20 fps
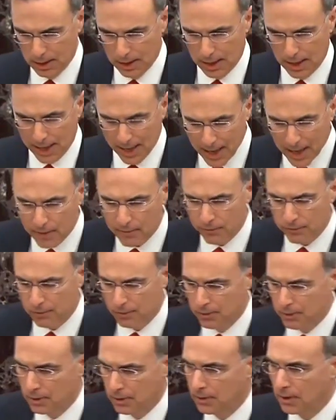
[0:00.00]
I have
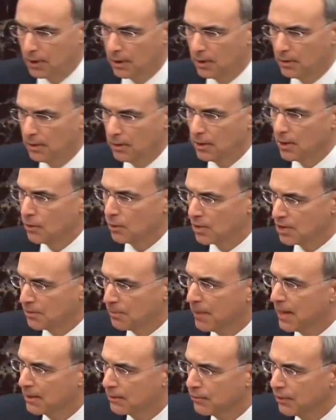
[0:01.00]

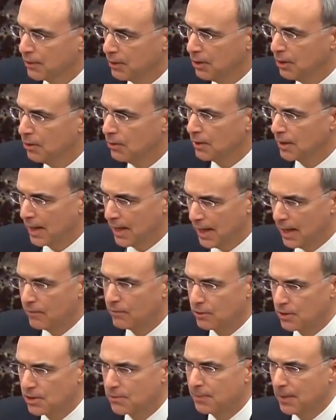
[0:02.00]
respect for you and I
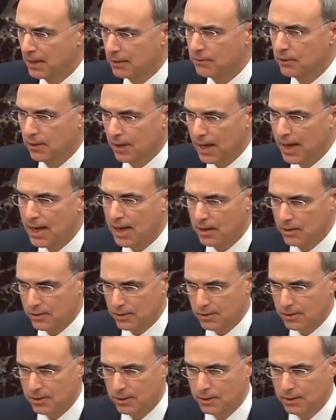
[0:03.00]
have respect for the
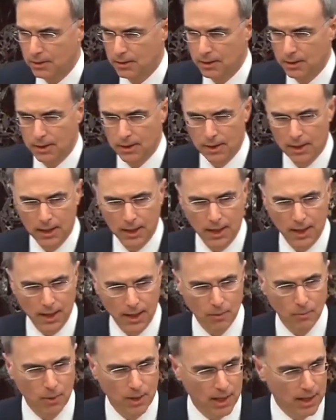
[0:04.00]
House.
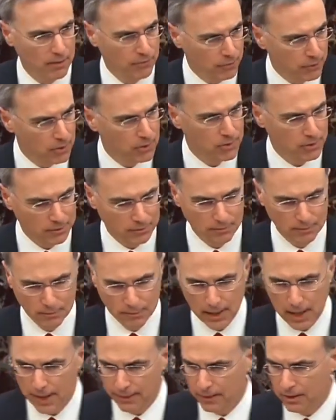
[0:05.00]
And when I first
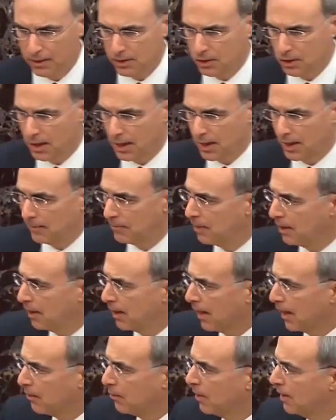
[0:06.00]
got this job,
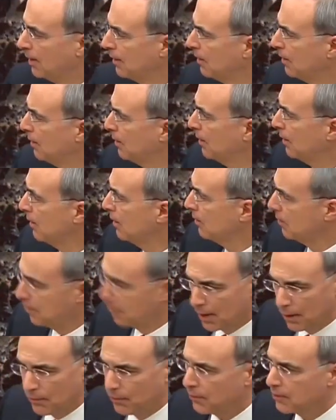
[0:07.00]
one
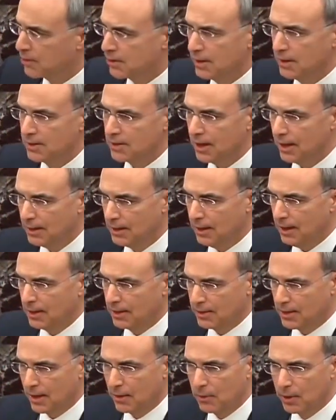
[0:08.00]
of the first things I did
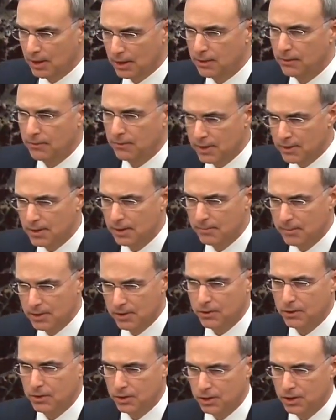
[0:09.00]
is I went to visit Mr.